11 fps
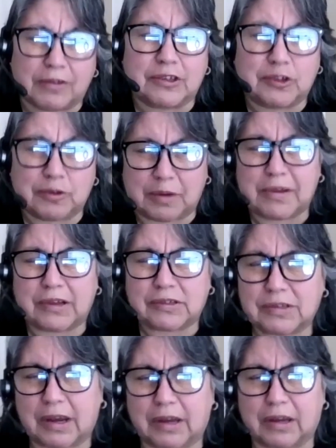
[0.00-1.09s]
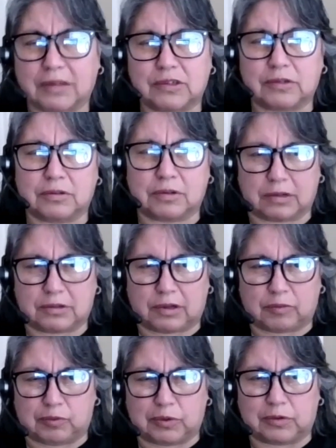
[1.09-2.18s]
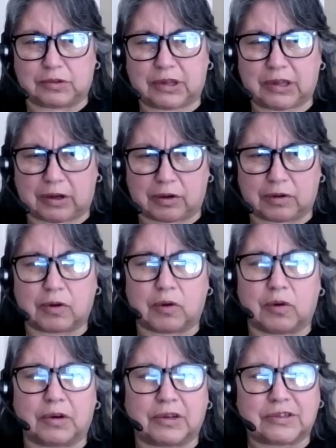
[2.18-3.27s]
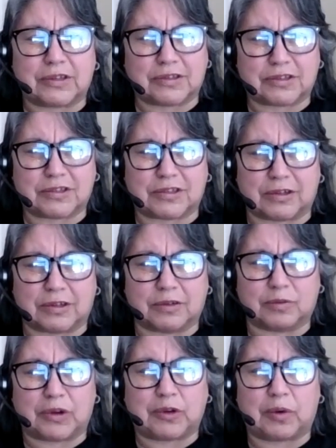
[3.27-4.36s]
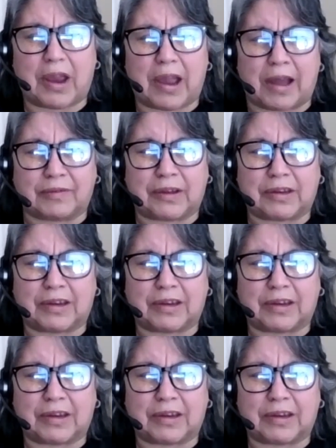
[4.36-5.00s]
the dream has taken root here, or is it still when you have it